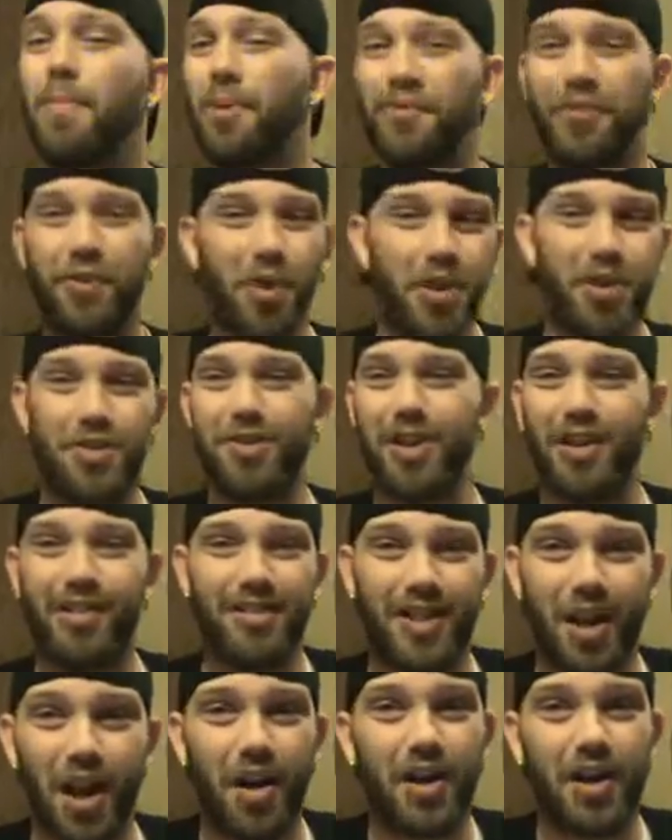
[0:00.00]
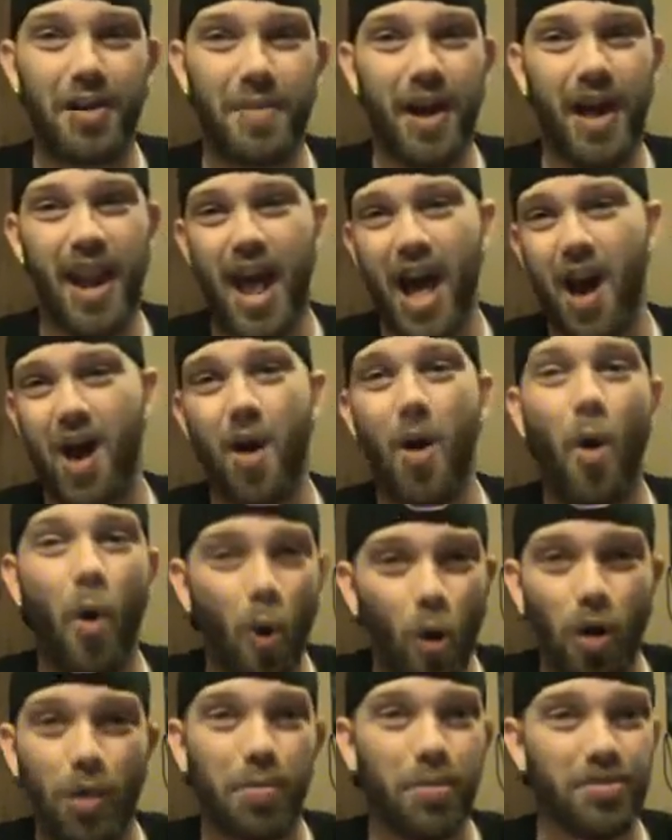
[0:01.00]
before you start talking about how
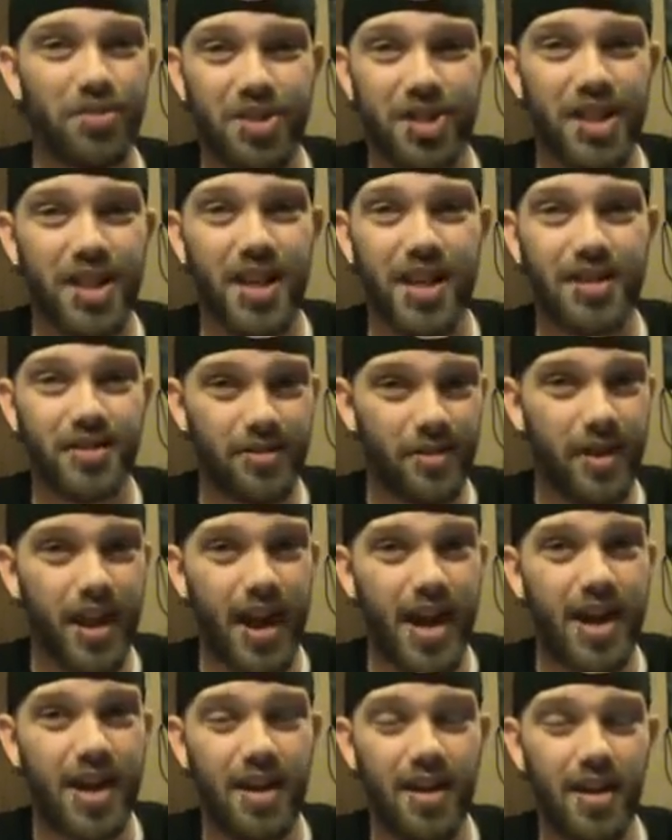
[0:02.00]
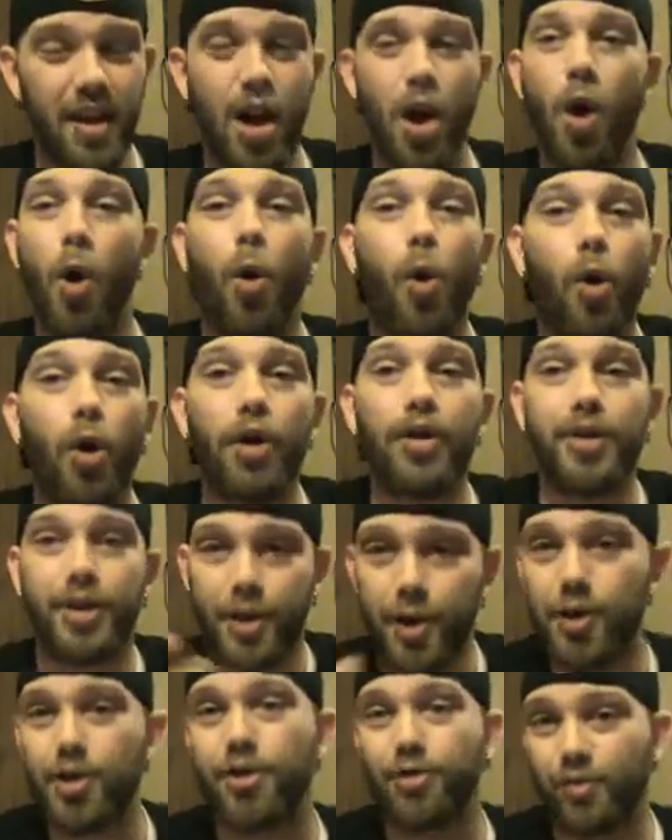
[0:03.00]
horrible she is, okay? Or
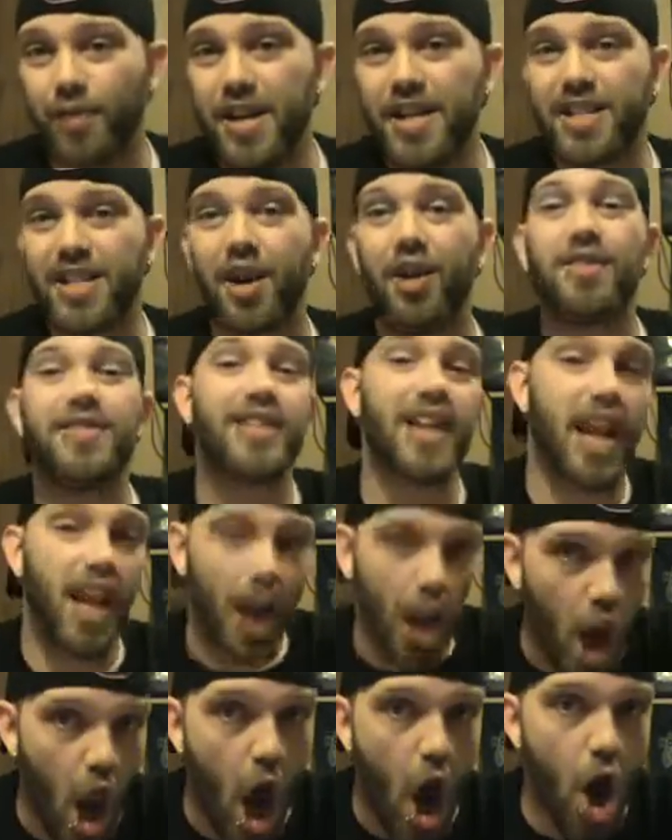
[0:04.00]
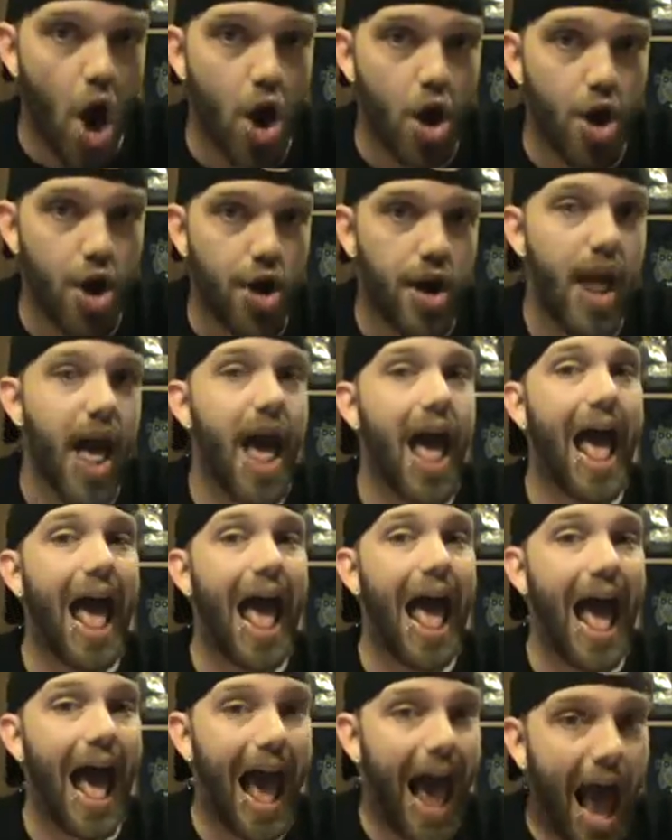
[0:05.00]
do your research and learn
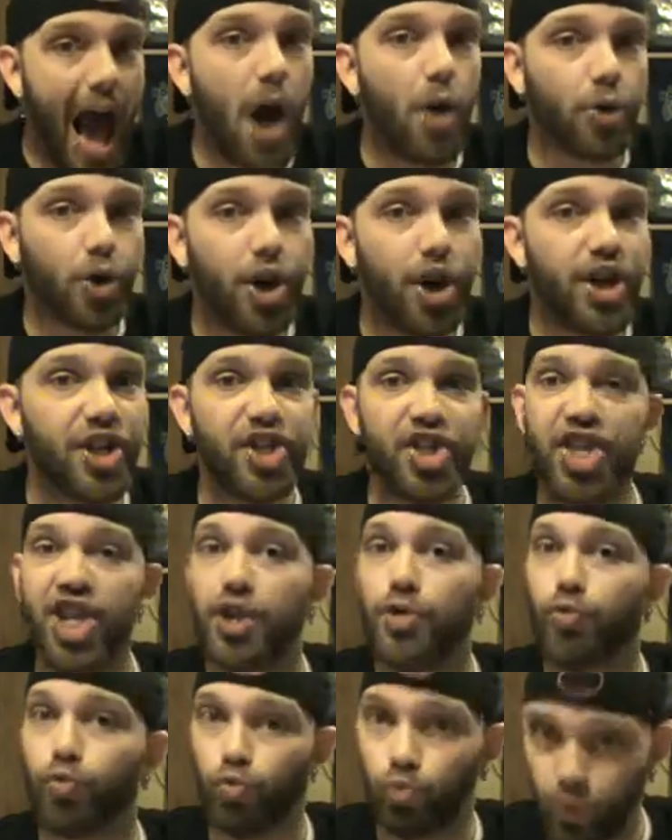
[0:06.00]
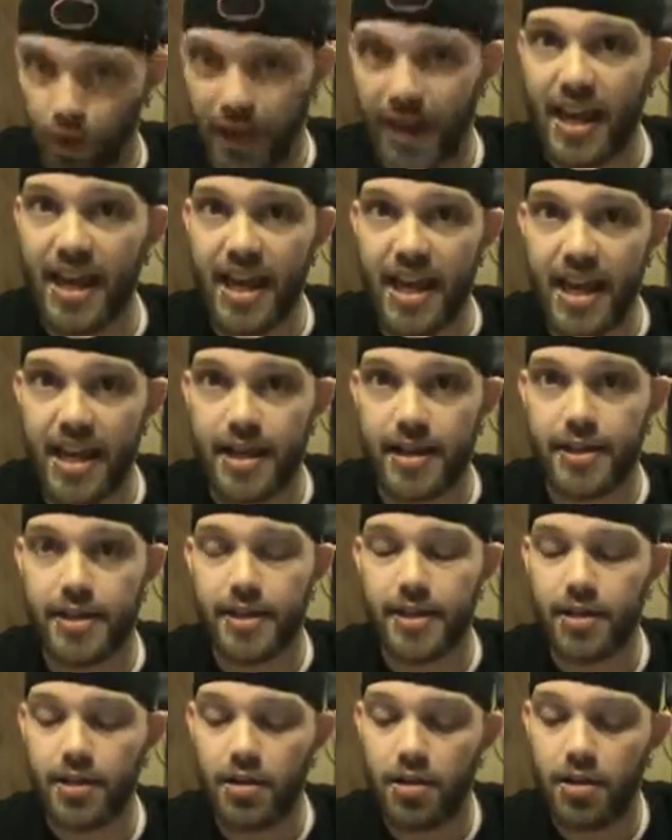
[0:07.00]
how good she really
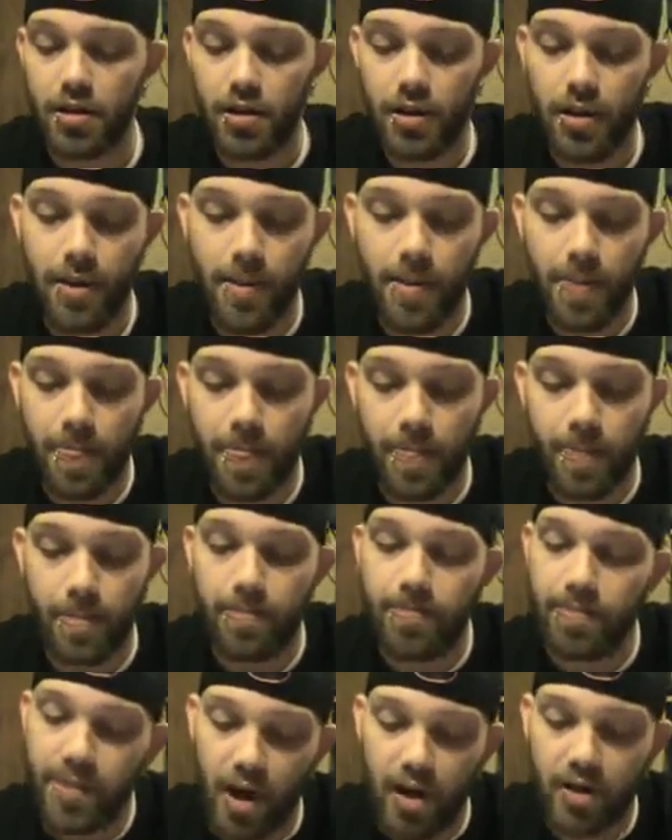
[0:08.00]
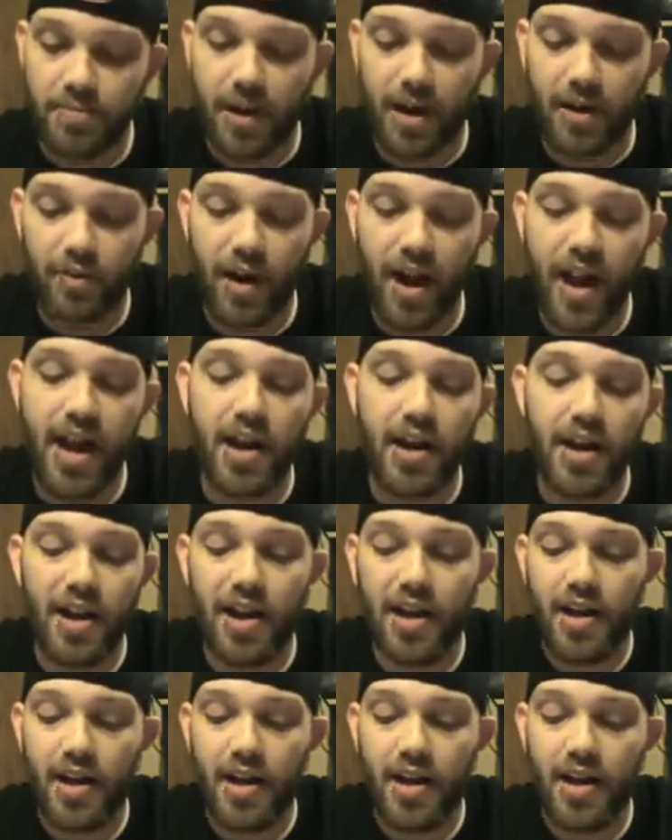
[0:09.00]
is. There's my rant.